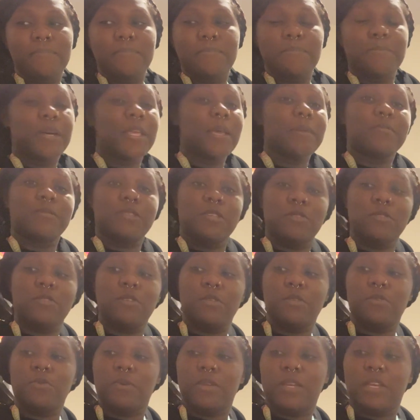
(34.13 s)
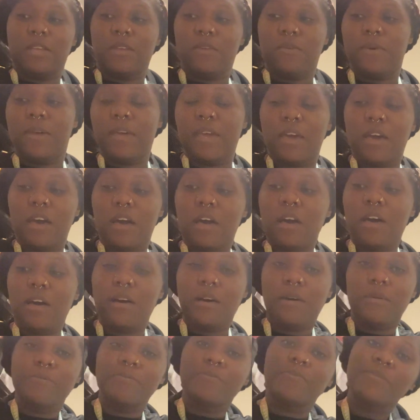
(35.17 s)
But I'm still going to do it anyway.
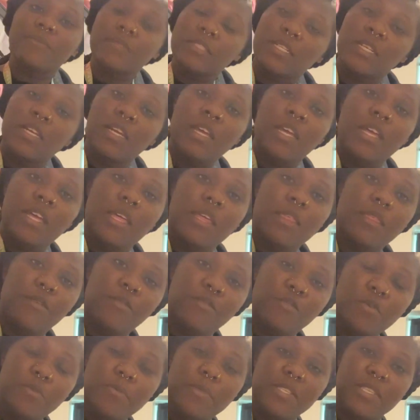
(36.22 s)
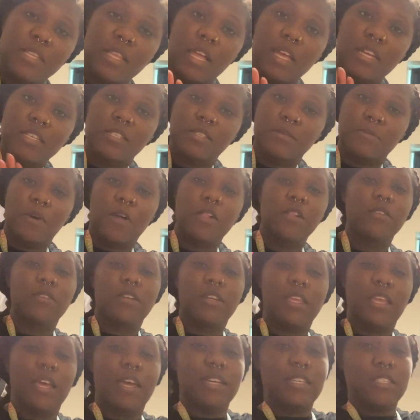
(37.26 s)
Um, the room is a lot smaller
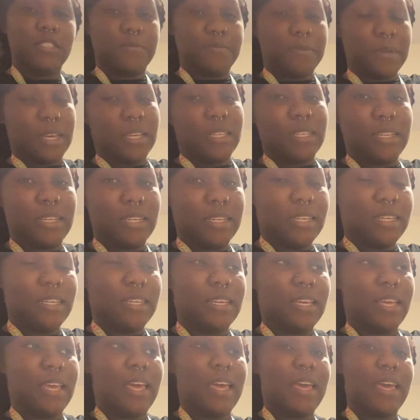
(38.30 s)
than I expected it,